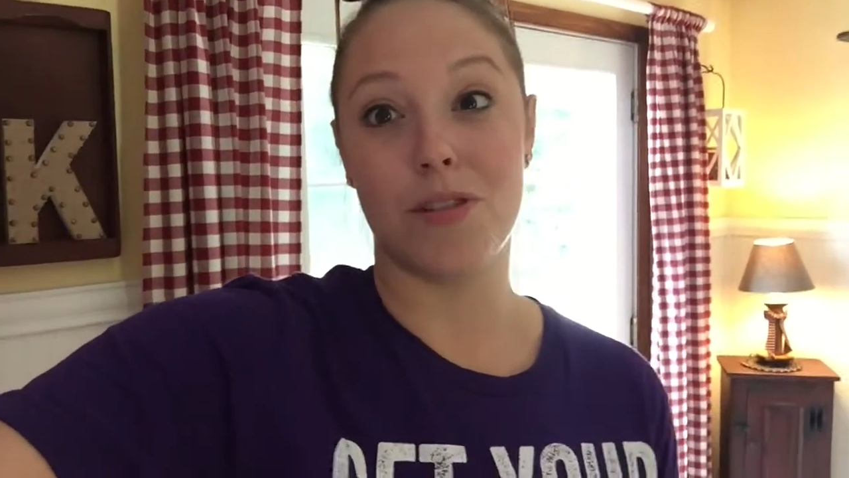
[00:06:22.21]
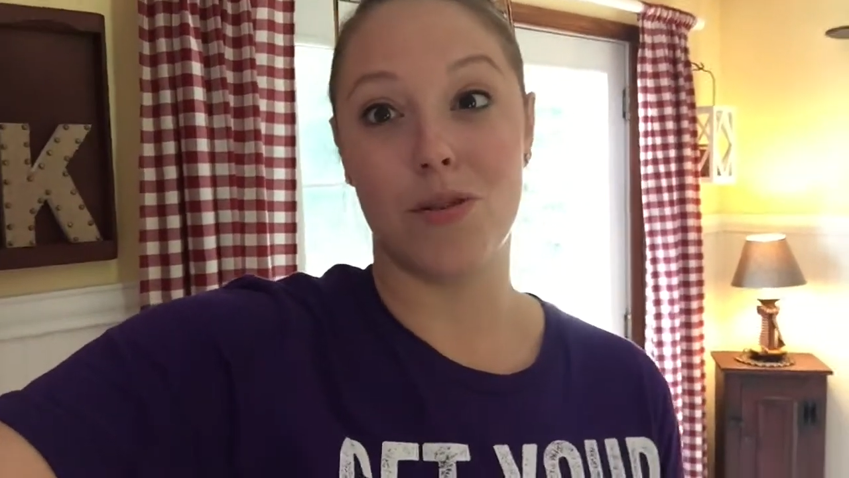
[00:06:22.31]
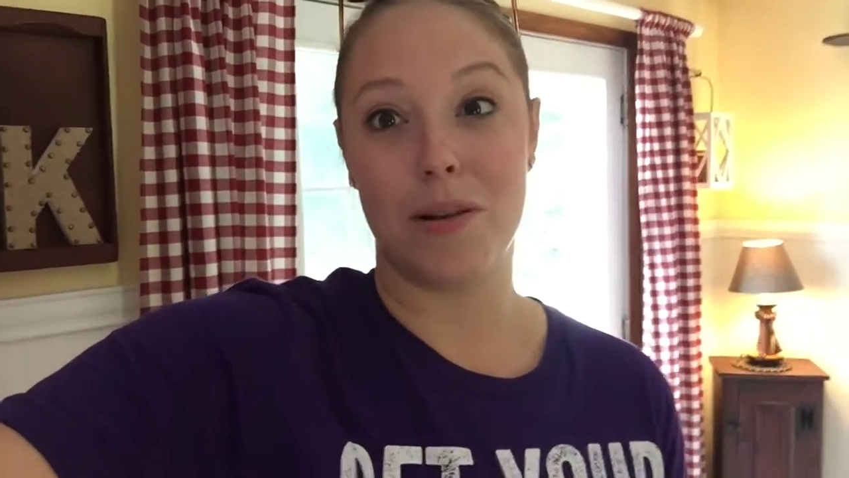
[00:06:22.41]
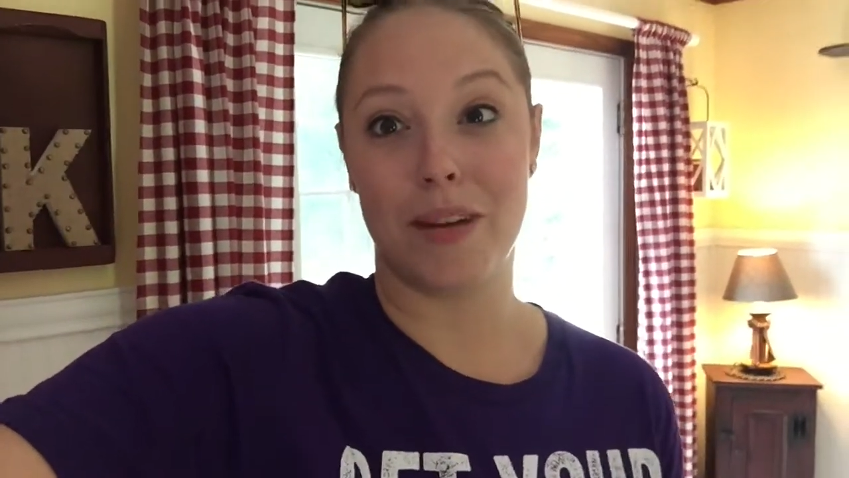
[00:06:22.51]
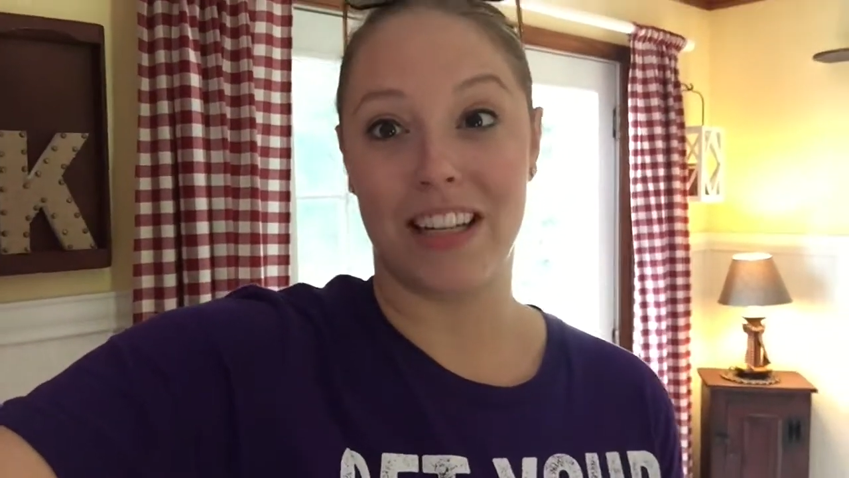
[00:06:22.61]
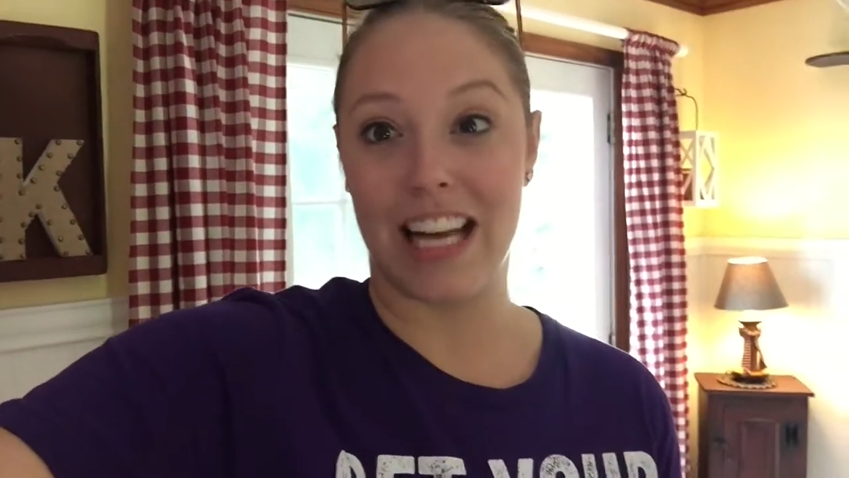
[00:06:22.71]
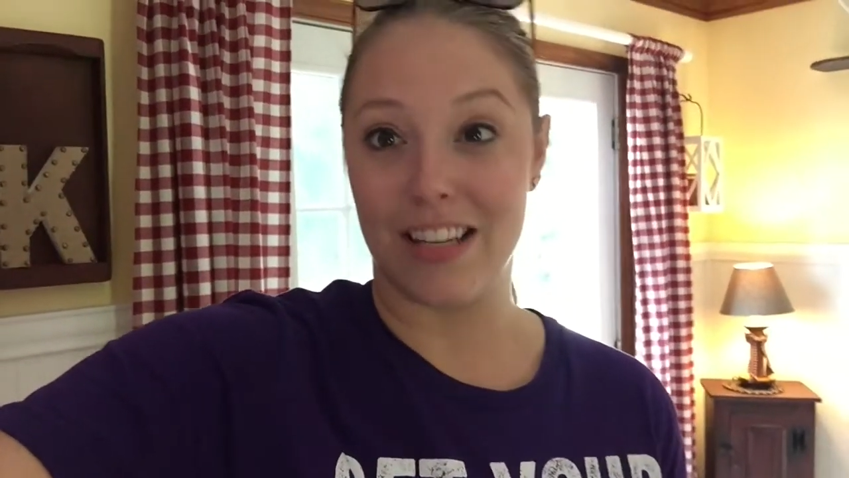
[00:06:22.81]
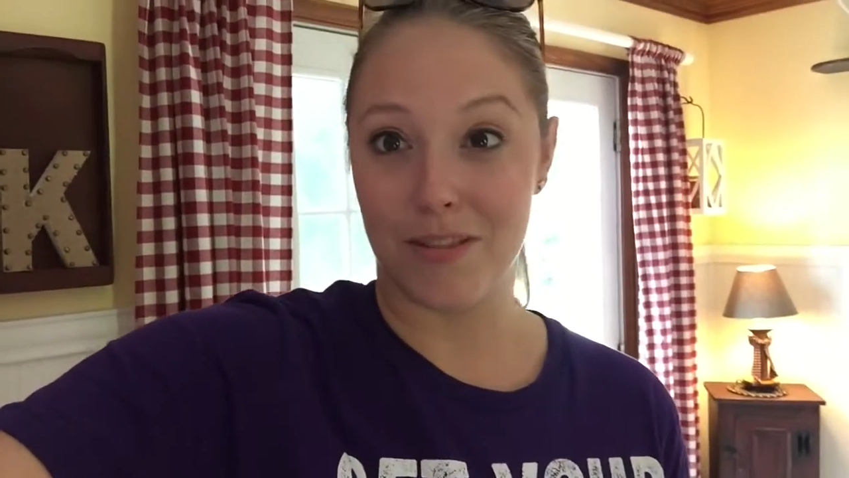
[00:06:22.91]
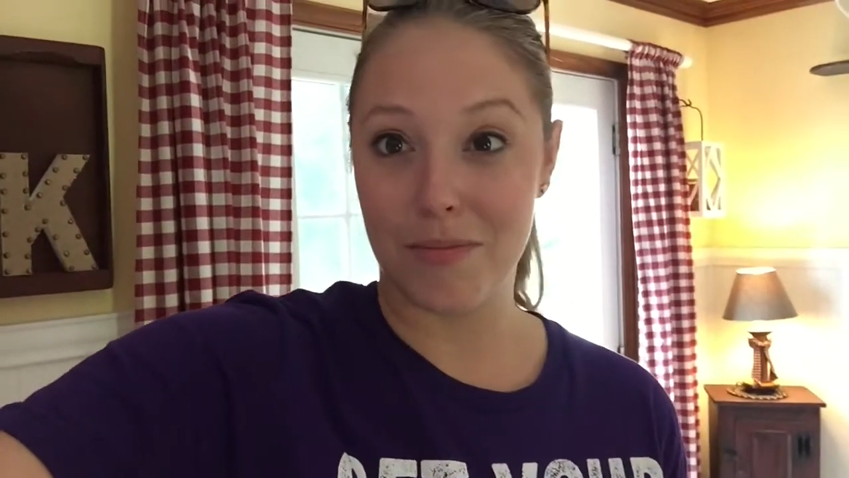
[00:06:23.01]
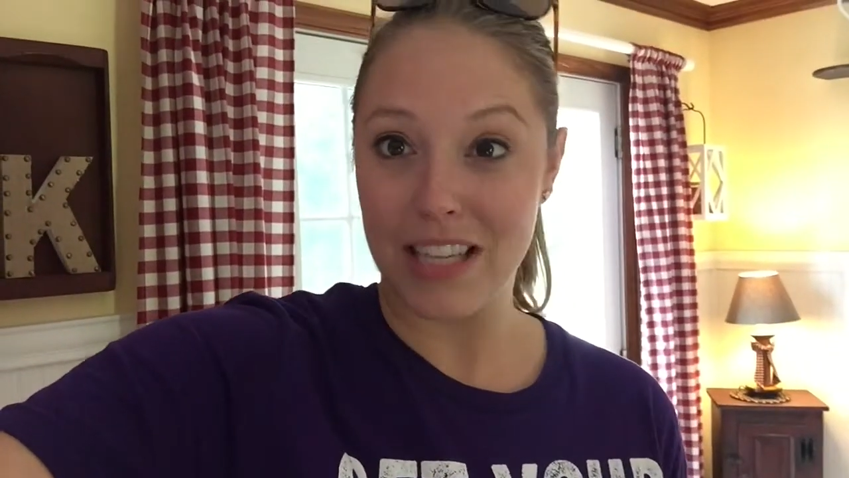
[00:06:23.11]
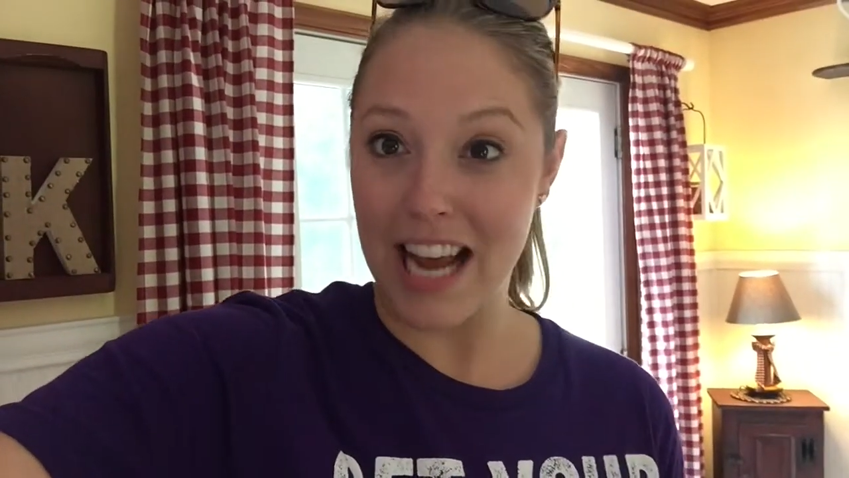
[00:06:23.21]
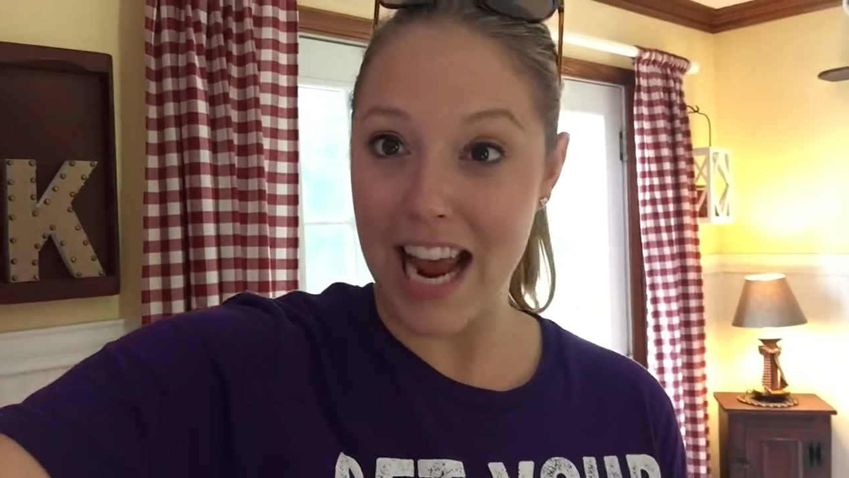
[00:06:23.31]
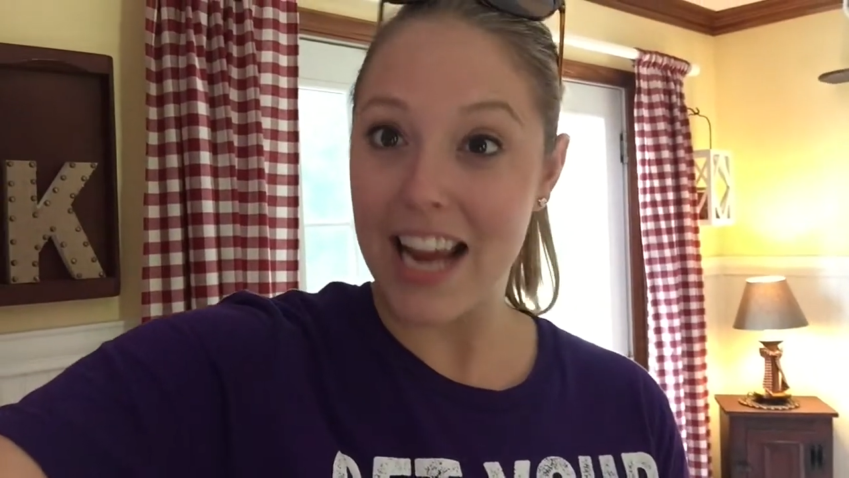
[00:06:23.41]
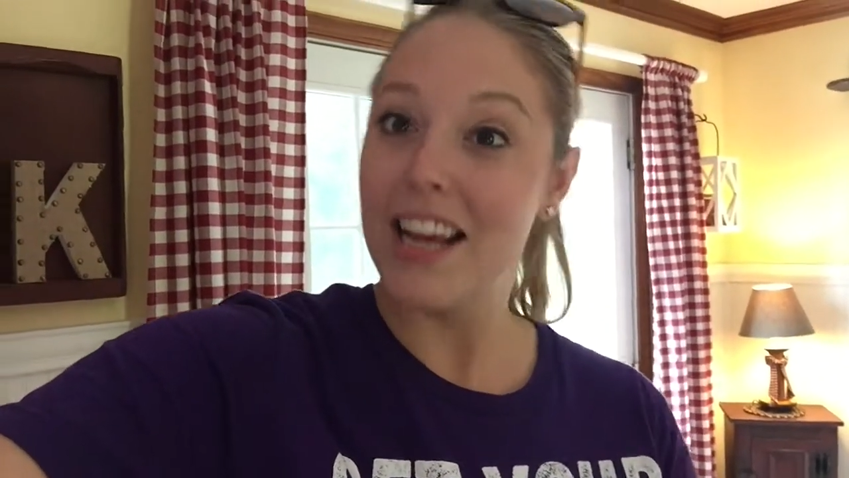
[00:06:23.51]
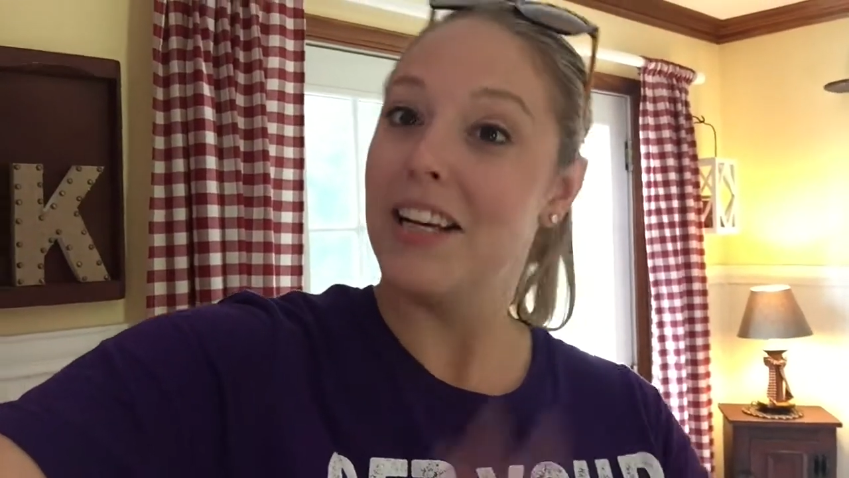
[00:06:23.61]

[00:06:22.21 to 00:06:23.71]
and join my classroom today.